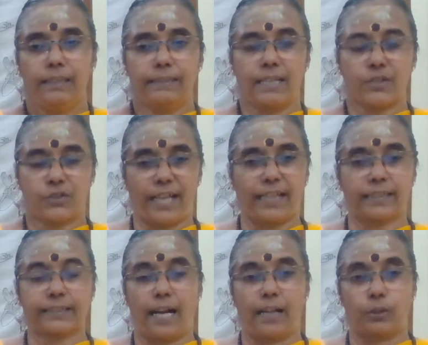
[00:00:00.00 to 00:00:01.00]
this
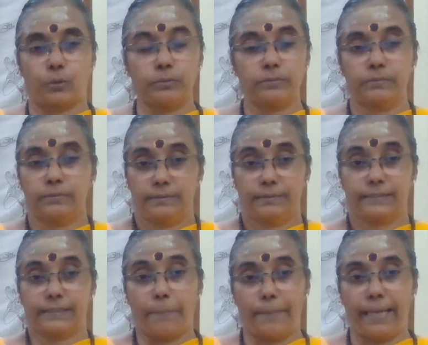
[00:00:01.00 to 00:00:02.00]
Jarat Karu,
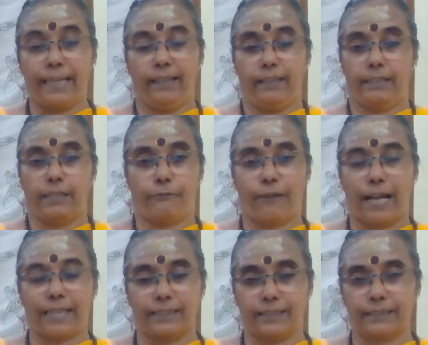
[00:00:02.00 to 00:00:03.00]
the male, the
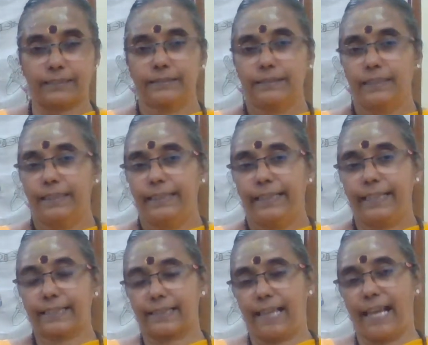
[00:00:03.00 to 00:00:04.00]
father,
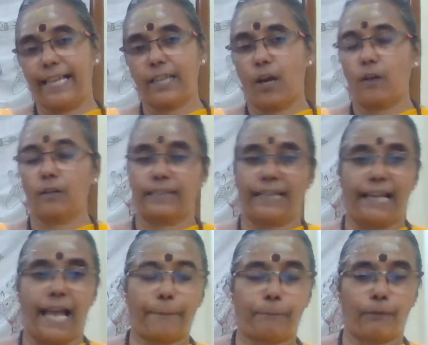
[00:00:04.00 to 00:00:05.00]
is lying down on the
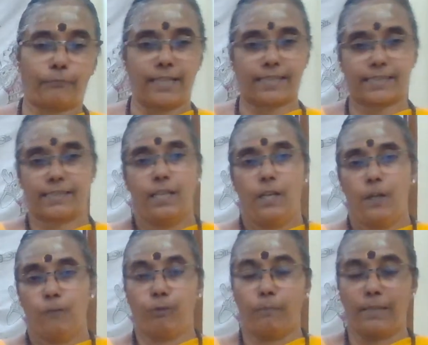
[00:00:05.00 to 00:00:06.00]
lap of this
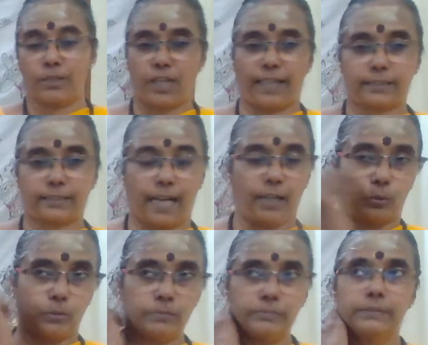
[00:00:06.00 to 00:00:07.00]
woman Jarat
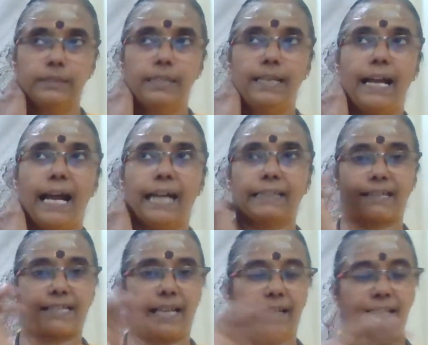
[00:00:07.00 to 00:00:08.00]
Karu, and the
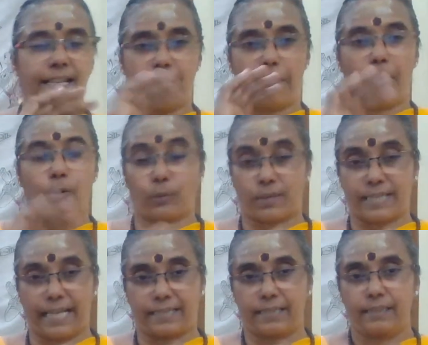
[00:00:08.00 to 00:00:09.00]
sun is about to
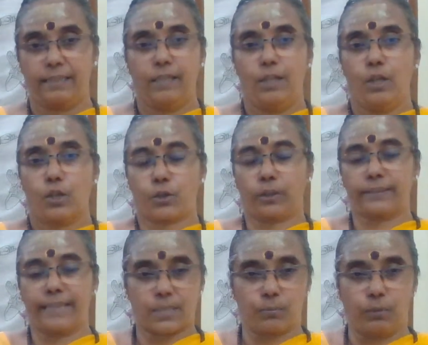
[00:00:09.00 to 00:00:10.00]
set. So
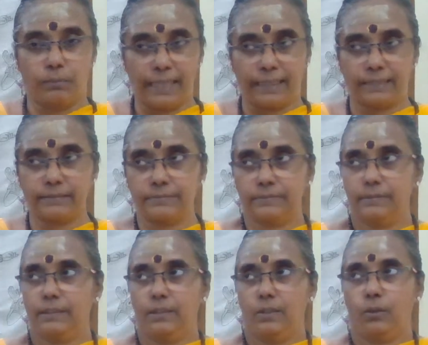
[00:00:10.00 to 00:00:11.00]
this woman,
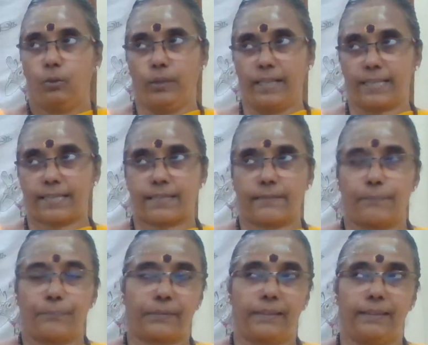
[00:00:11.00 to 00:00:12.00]
who is
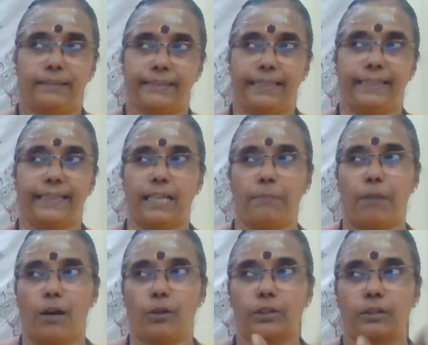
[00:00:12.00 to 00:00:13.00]
thinking
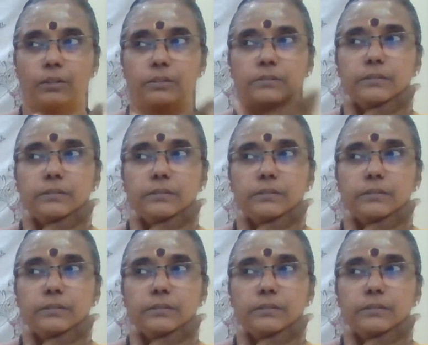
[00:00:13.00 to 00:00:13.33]
about,